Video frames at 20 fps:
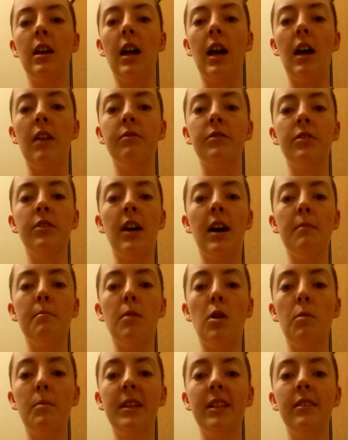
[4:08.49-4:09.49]
after that
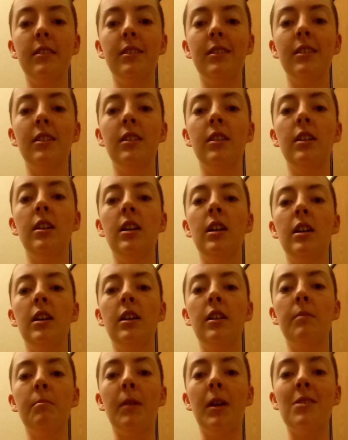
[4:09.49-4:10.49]
moment,
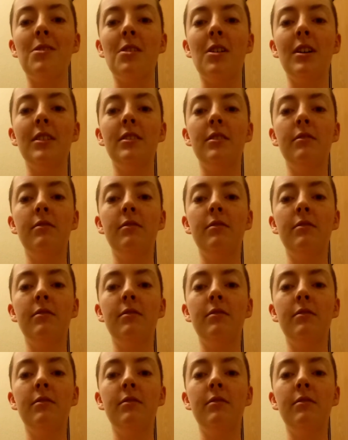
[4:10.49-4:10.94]
my thoughts